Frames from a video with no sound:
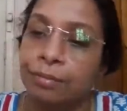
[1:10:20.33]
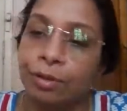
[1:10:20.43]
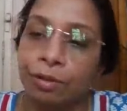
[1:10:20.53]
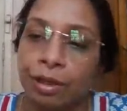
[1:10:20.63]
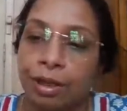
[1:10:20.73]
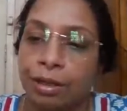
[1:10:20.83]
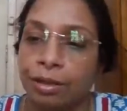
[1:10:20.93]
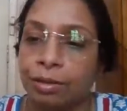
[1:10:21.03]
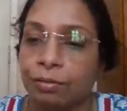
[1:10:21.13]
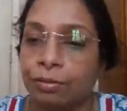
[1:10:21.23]
Okay,
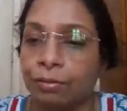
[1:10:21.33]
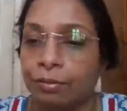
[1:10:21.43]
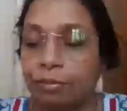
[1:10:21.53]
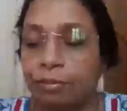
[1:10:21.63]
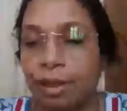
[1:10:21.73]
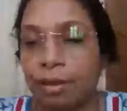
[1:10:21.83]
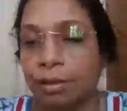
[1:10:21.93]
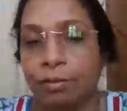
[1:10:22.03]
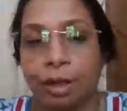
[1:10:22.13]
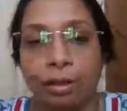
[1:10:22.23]
thank you.
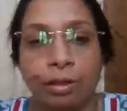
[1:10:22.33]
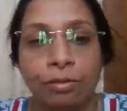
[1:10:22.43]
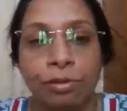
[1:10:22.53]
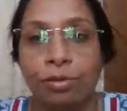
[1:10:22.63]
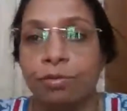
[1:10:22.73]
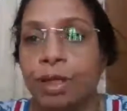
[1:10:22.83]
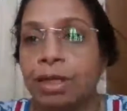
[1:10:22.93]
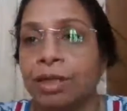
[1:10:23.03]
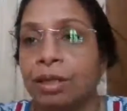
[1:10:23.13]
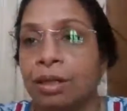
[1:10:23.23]
Thank you so much.